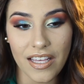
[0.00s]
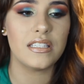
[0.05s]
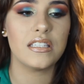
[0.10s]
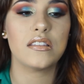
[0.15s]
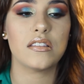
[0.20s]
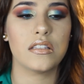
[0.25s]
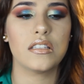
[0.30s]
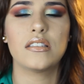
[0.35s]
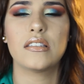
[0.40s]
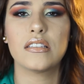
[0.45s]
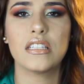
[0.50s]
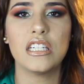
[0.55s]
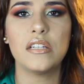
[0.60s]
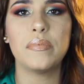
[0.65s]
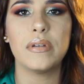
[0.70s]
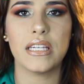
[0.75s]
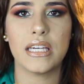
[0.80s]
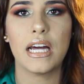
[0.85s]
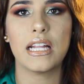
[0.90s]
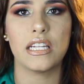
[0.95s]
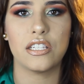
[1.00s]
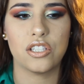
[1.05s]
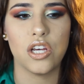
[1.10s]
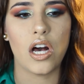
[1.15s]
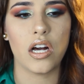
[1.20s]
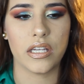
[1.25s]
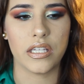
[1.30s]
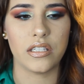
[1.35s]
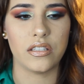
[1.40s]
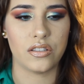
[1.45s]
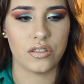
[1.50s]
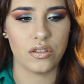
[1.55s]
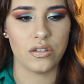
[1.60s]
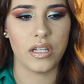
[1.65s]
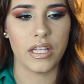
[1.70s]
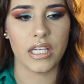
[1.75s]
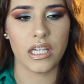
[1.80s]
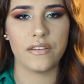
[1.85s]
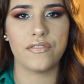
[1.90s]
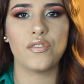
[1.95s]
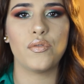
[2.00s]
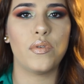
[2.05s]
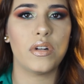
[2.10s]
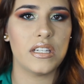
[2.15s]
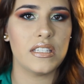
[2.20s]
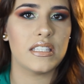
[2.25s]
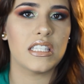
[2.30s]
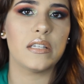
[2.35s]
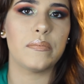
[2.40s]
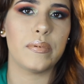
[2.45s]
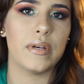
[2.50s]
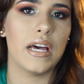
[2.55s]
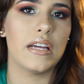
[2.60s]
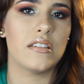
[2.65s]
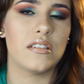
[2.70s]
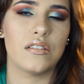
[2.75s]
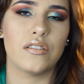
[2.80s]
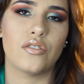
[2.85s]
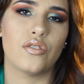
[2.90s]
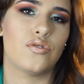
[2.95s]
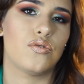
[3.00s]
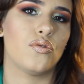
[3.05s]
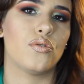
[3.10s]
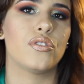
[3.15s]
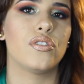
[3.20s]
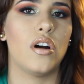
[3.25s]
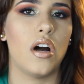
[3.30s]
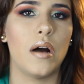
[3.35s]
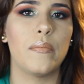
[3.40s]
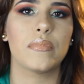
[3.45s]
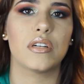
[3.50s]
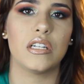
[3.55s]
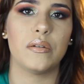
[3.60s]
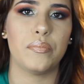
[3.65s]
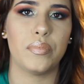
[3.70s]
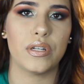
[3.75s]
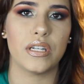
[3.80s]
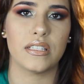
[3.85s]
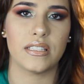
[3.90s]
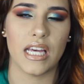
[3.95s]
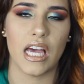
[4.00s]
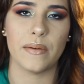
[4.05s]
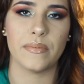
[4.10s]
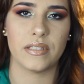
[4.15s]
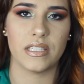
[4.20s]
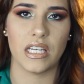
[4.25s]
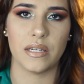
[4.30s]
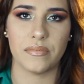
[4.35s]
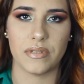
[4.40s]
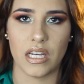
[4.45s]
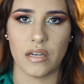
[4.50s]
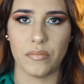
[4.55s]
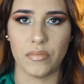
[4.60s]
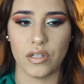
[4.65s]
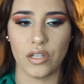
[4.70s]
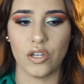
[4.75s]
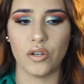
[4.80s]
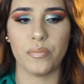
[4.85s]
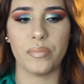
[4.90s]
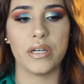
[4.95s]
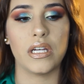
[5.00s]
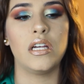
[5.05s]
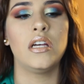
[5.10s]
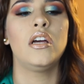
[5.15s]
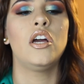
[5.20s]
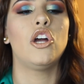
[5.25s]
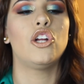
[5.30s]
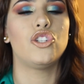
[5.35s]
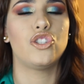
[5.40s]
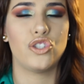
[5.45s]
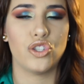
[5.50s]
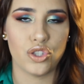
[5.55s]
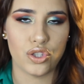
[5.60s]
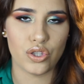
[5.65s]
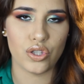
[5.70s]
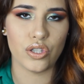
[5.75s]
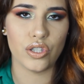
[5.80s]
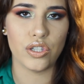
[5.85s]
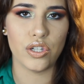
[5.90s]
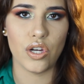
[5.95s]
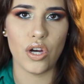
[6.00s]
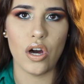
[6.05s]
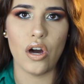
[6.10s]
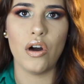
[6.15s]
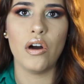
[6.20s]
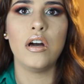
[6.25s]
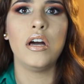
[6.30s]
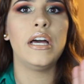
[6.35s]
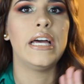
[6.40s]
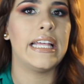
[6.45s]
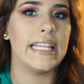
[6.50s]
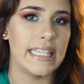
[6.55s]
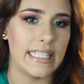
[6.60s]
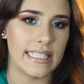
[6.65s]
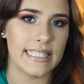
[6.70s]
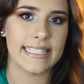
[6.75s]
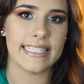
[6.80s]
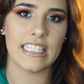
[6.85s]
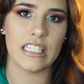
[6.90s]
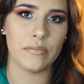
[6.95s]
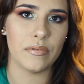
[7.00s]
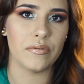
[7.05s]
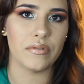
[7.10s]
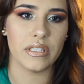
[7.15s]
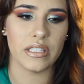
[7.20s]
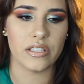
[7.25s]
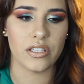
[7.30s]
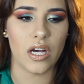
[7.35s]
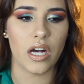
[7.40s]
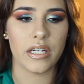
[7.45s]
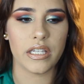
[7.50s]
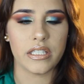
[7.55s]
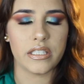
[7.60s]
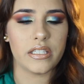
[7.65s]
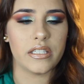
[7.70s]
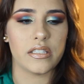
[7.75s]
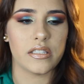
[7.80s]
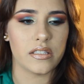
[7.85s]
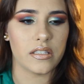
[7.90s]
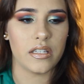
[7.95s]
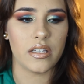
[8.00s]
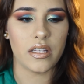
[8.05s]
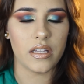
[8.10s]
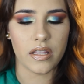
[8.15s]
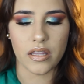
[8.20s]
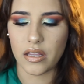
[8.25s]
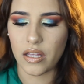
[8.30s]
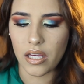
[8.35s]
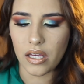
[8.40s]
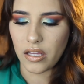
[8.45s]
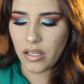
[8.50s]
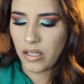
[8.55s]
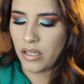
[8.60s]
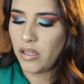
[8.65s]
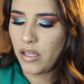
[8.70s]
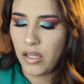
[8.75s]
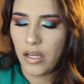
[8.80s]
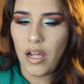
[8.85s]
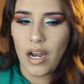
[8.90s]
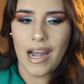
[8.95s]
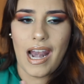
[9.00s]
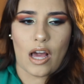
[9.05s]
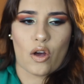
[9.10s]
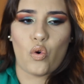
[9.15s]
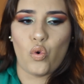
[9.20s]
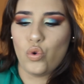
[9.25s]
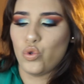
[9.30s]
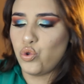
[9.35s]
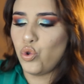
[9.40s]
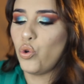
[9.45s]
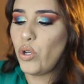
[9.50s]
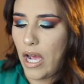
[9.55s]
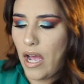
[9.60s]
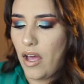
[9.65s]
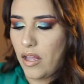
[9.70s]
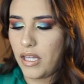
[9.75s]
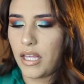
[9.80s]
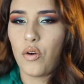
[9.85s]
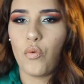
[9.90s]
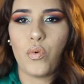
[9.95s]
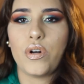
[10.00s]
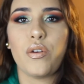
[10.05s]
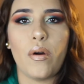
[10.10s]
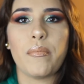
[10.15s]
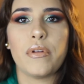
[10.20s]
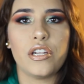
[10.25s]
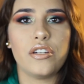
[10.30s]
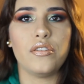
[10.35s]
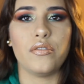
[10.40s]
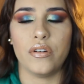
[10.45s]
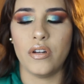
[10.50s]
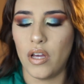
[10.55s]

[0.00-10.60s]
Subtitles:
This is gonna be kind of talky, so like if you want to skip ahead to the tutorial, I'm gonna put a timestamp down below. But just so you know, this is gonna be really talky because la cultura. Like, what do you want me to